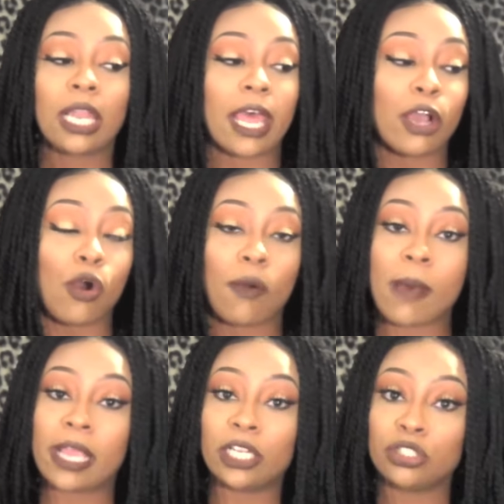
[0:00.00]
Like all
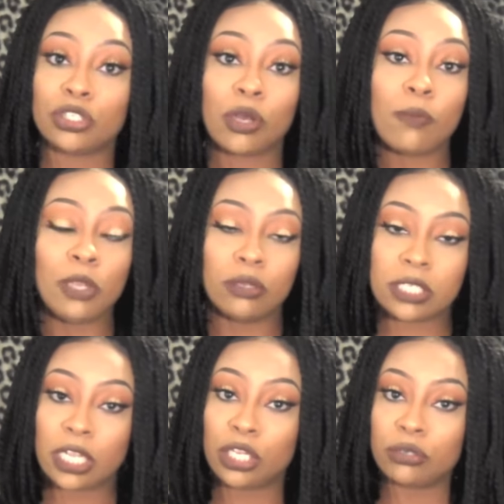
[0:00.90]
my intro
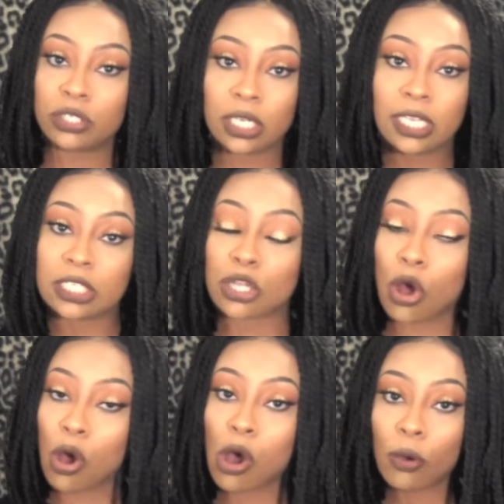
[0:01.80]
music usually is
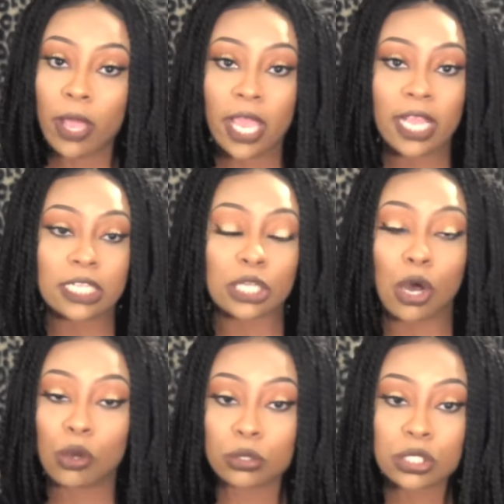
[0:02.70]
always
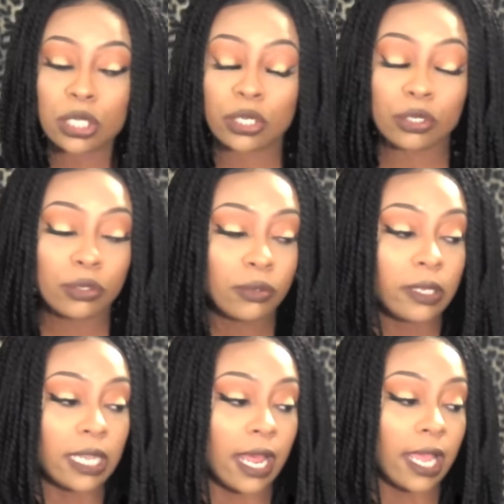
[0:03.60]
old
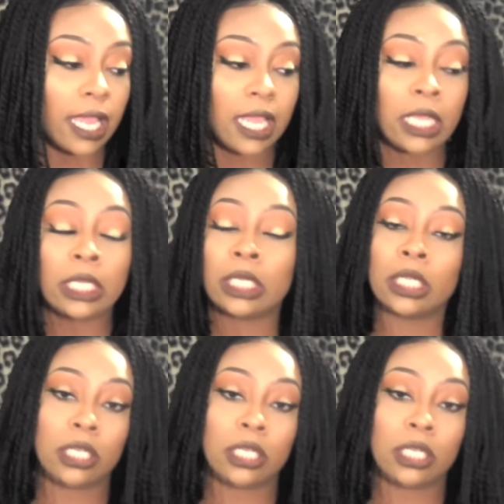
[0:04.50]
school. Like